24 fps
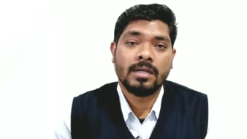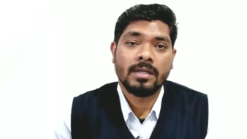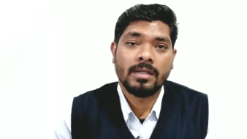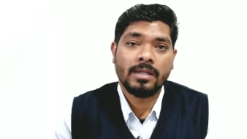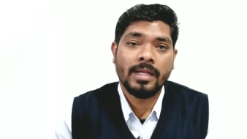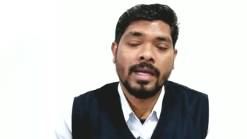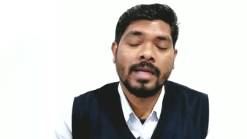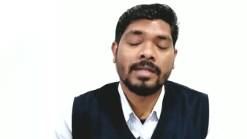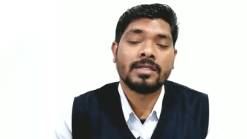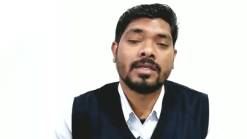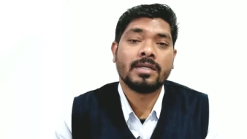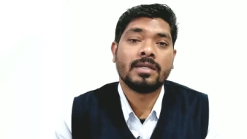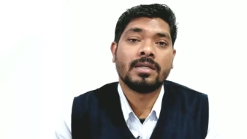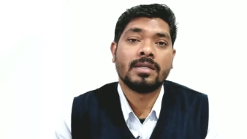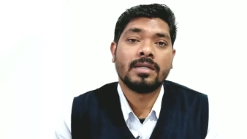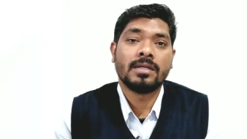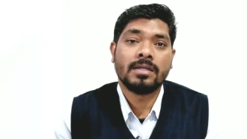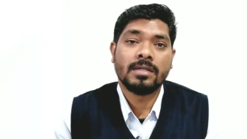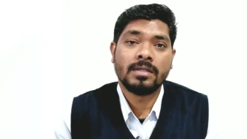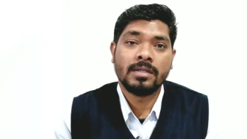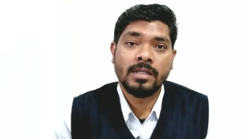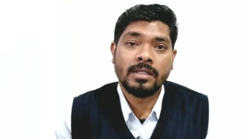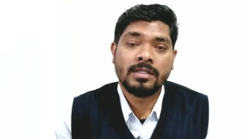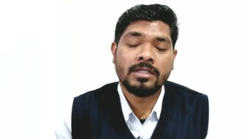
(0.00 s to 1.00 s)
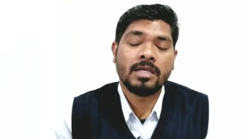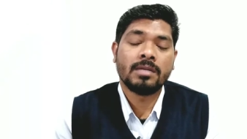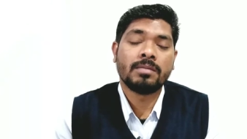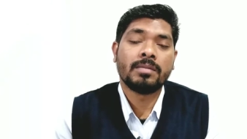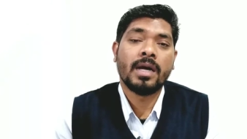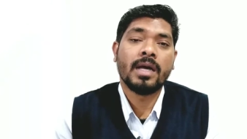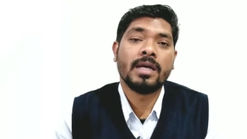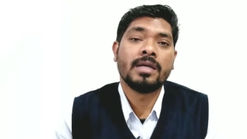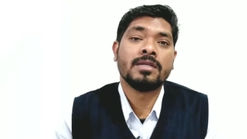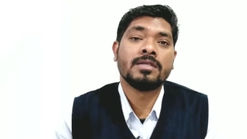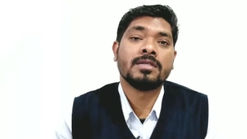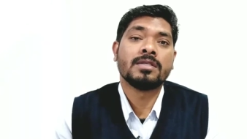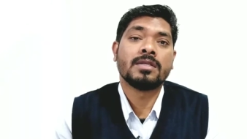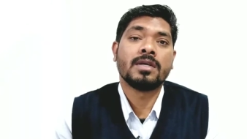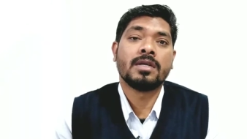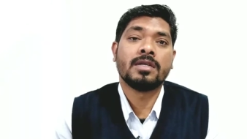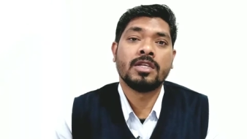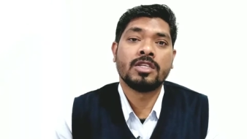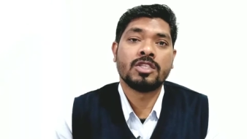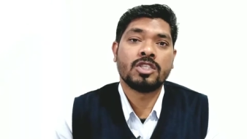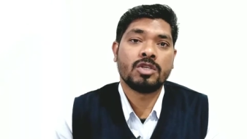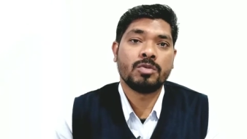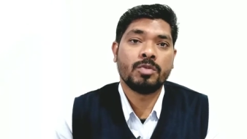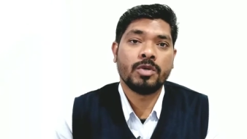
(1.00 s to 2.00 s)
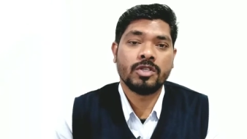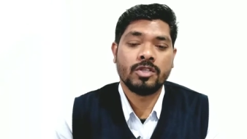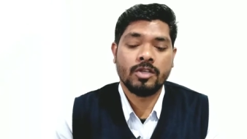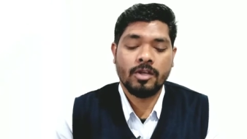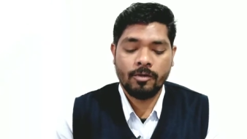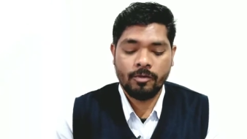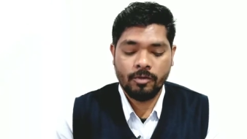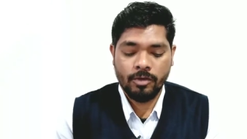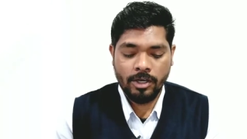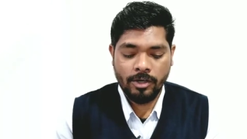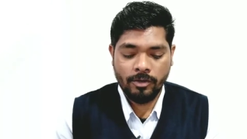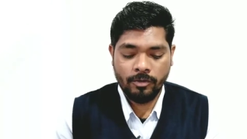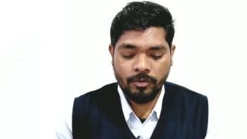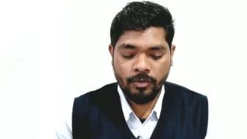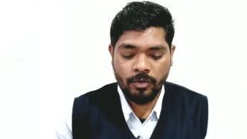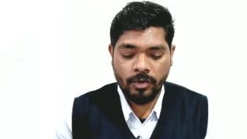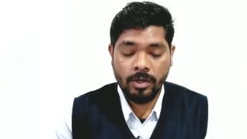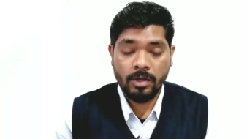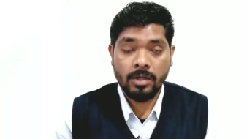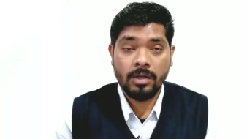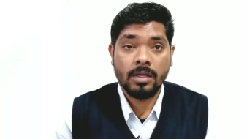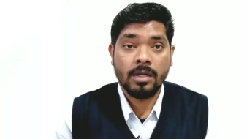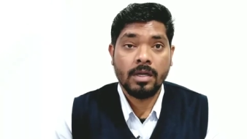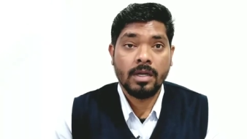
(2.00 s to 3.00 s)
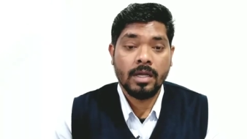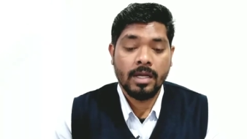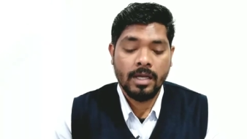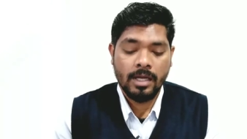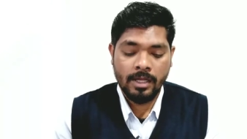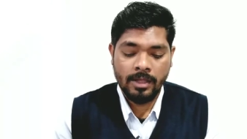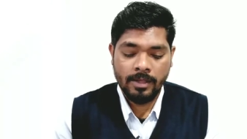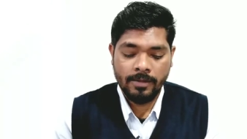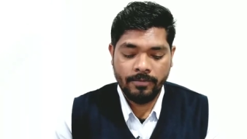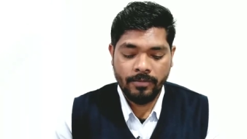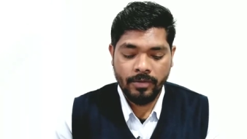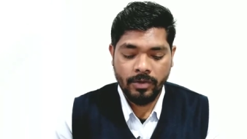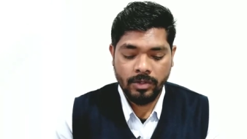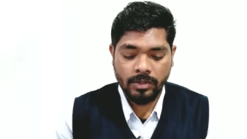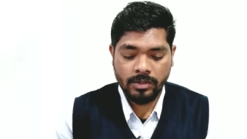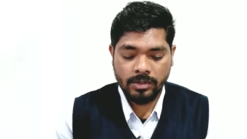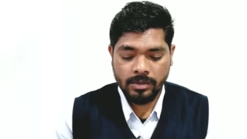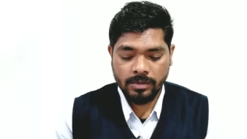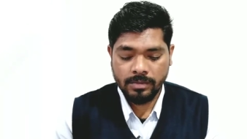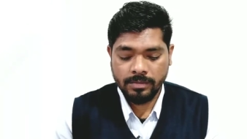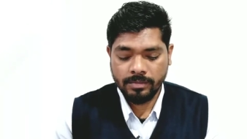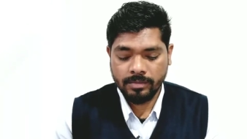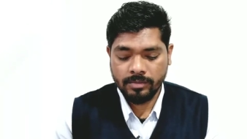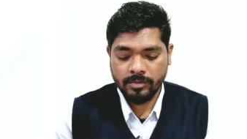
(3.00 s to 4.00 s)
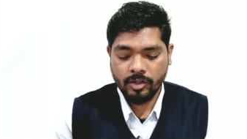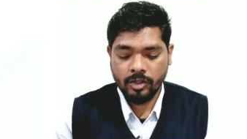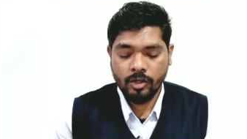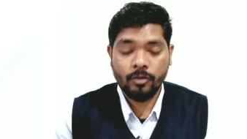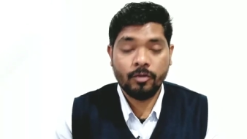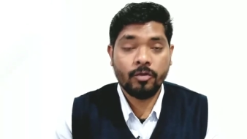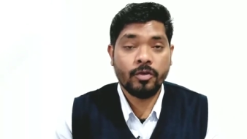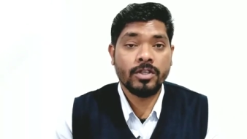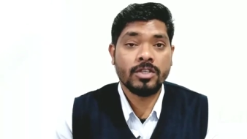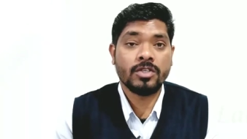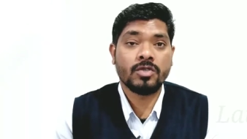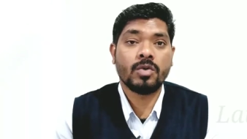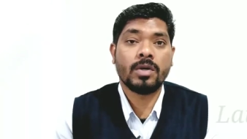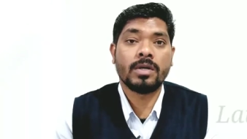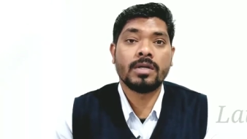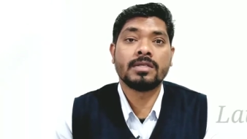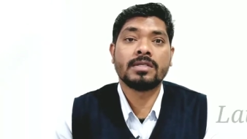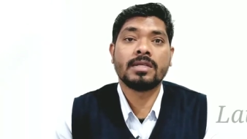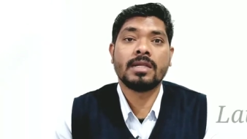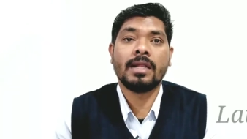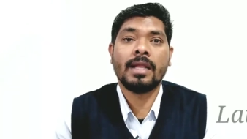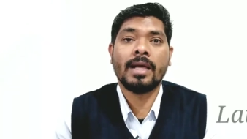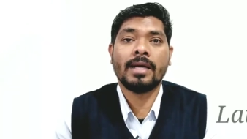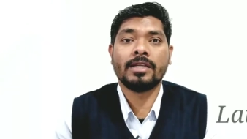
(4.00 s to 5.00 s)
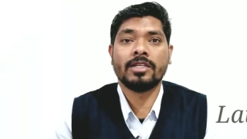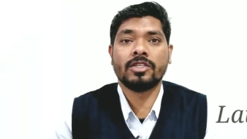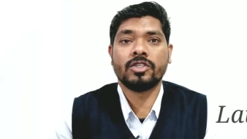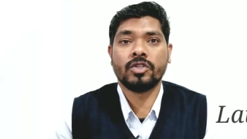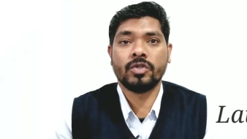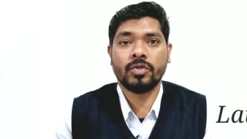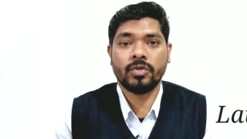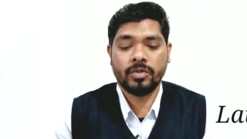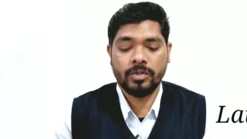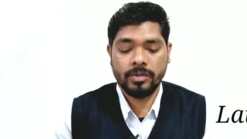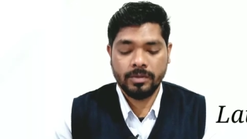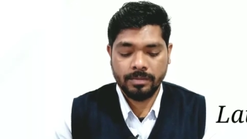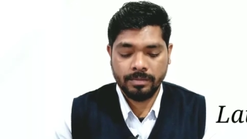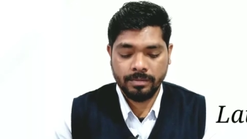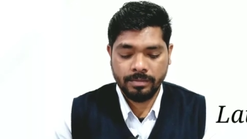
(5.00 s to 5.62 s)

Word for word: that determines the distribution of rainfall in the world. The first one is latitude.